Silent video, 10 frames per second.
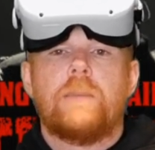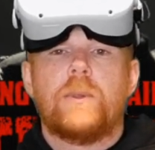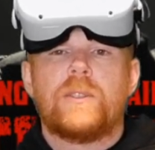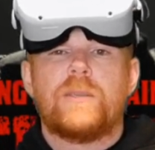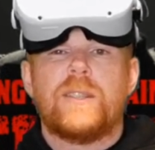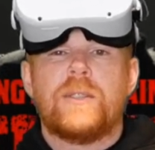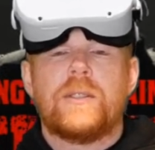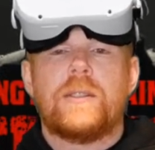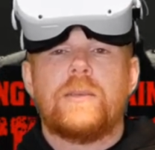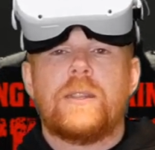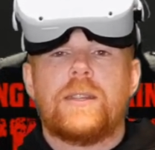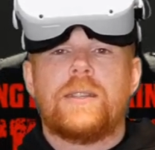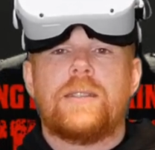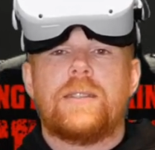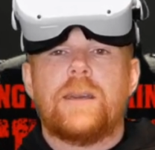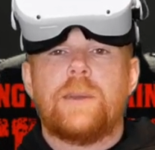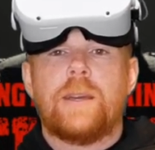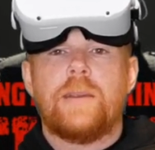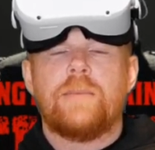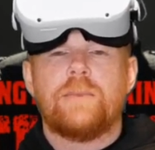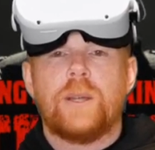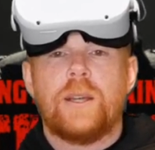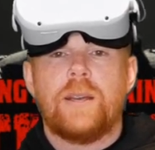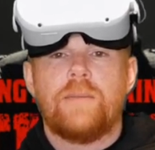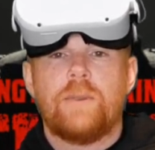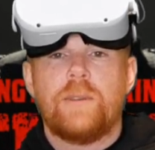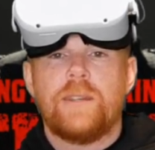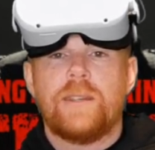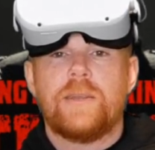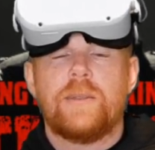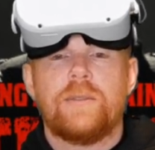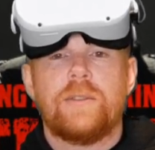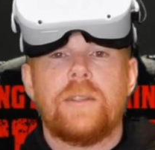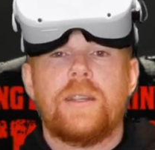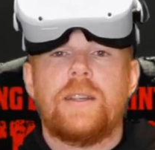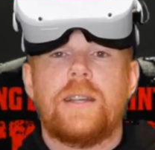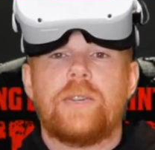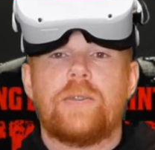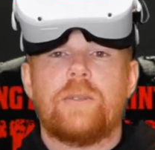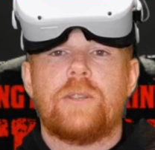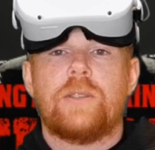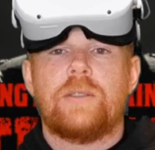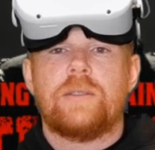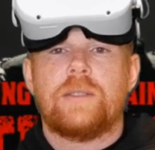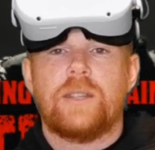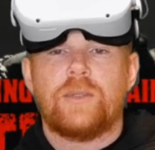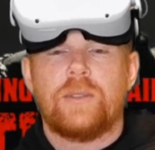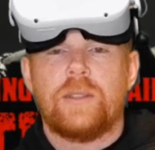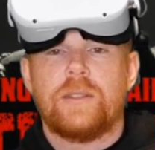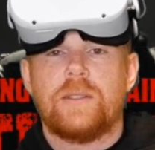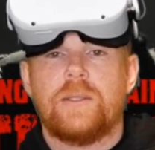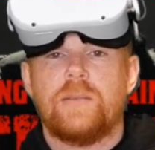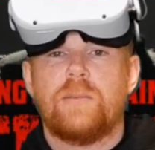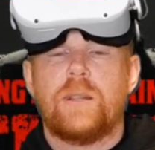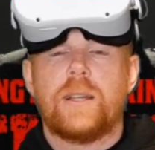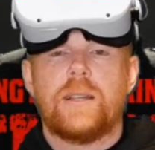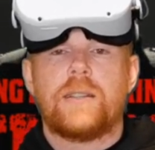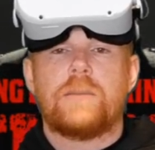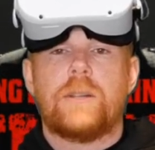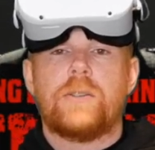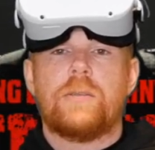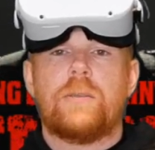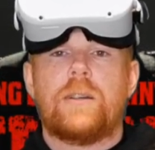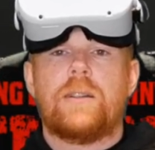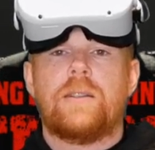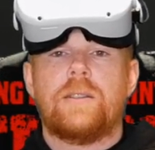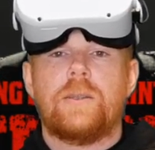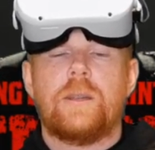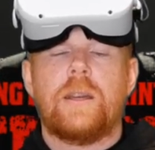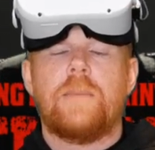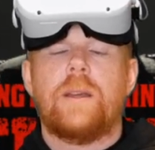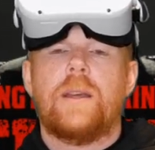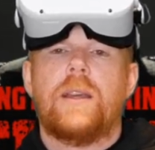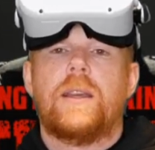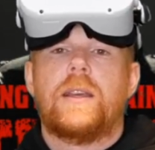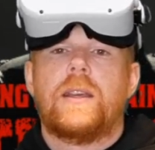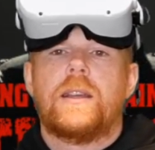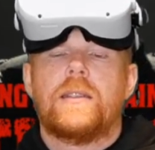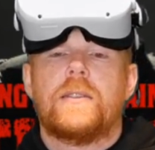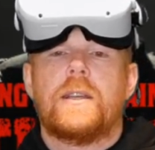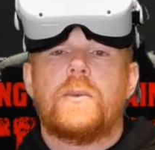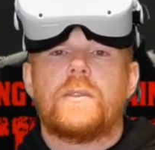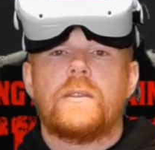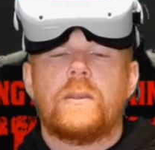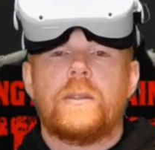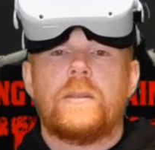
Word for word: But to me it just seems like it's the same game, um, repeated with extra missions, extra things to do, more like an expansion pack than a new game. So yeah, I was a little bit